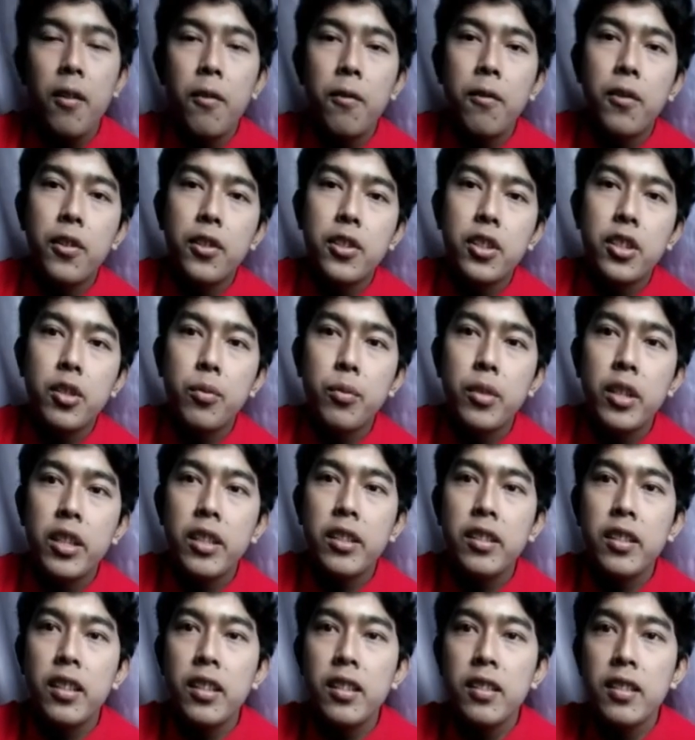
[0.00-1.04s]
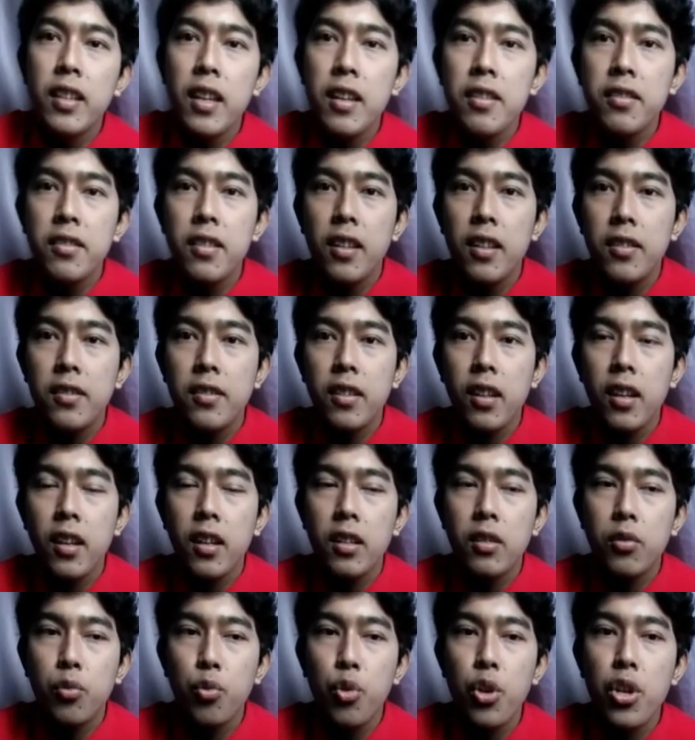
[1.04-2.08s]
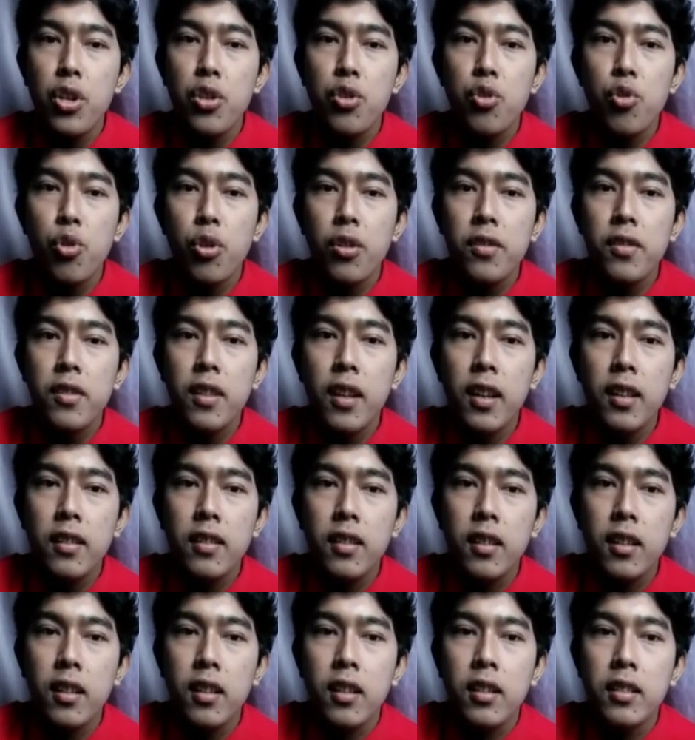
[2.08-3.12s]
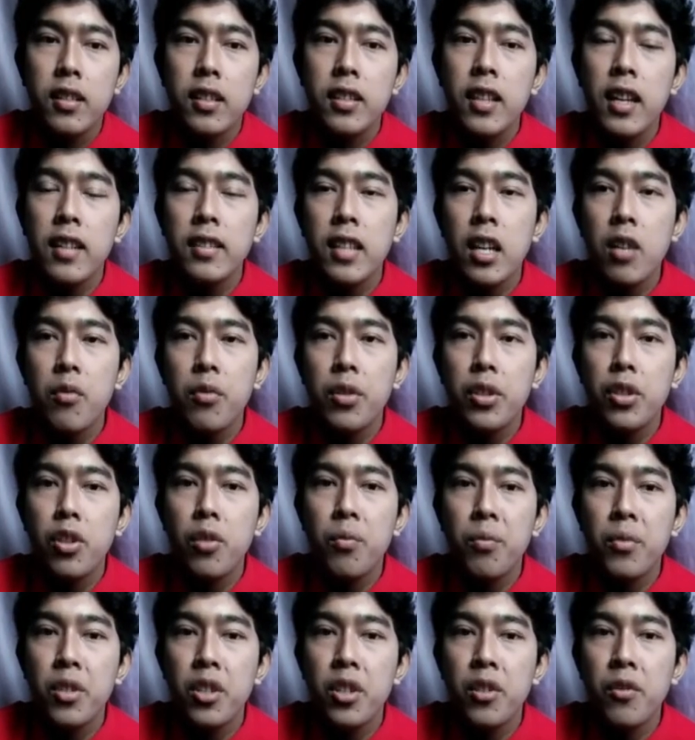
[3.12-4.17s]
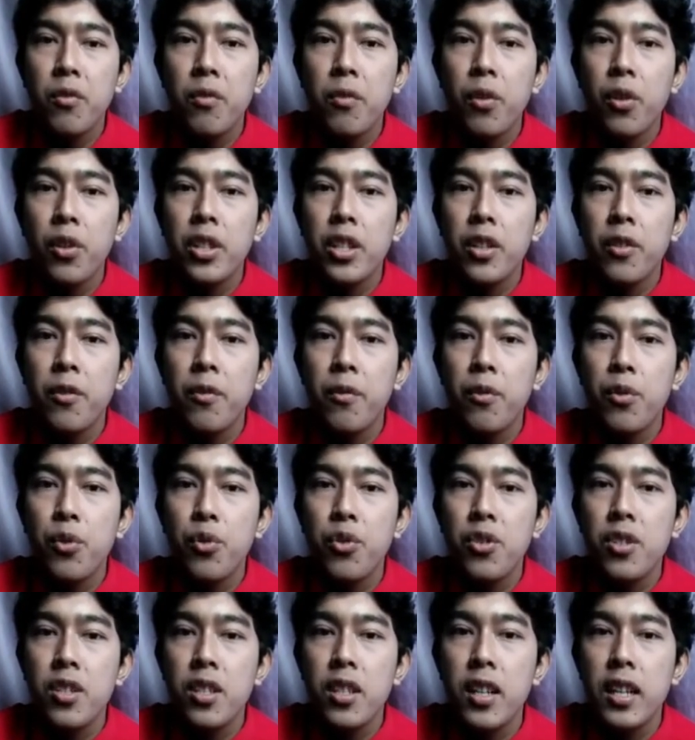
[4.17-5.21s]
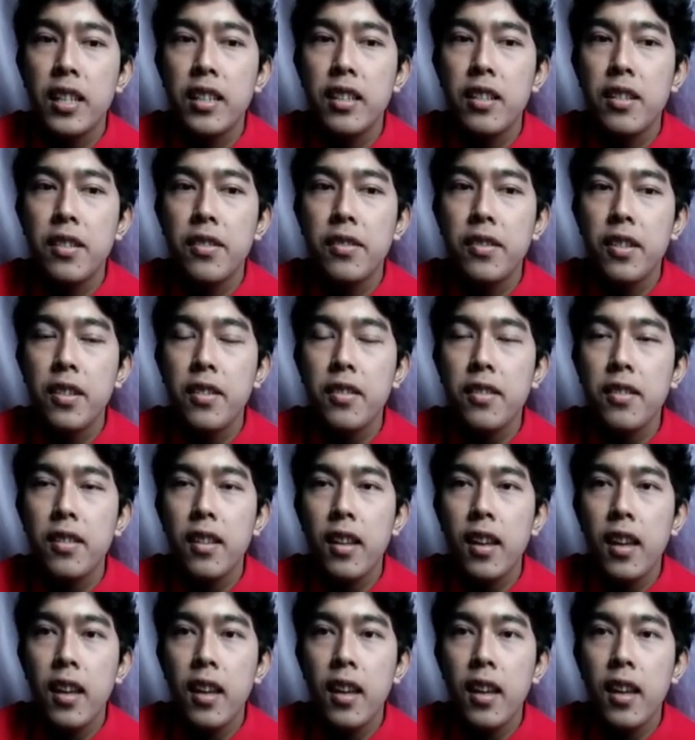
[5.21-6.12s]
For the normality test is to ensure that the data will normal for the future analysis,